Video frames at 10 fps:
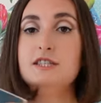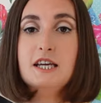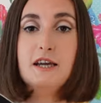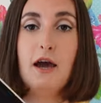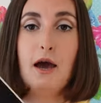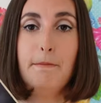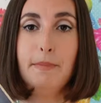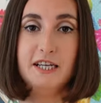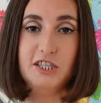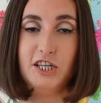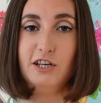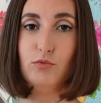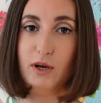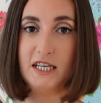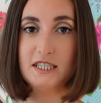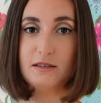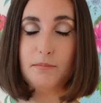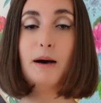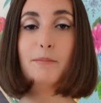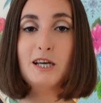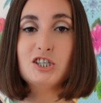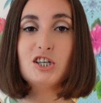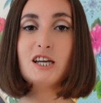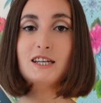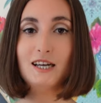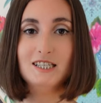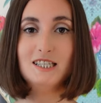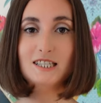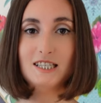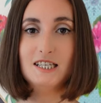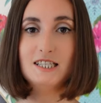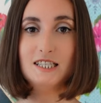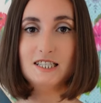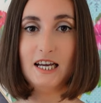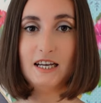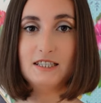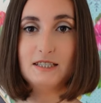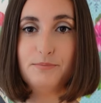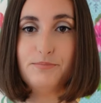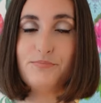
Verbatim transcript: Sea by Jean Rhys, published in nineteen sixty-six.